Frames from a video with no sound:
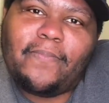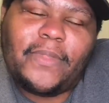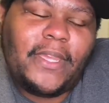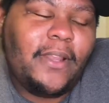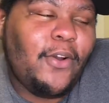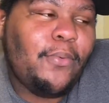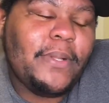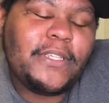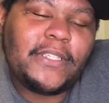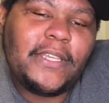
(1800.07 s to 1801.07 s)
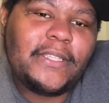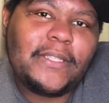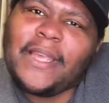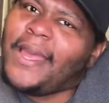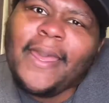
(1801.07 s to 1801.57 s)
and a whole bunch of seasons,
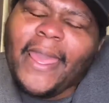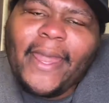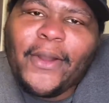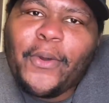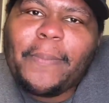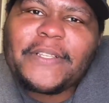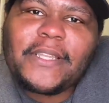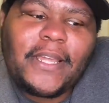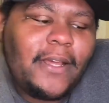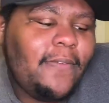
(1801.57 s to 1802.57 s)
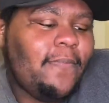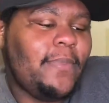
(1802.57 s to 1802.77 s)
and a whole bunch of love.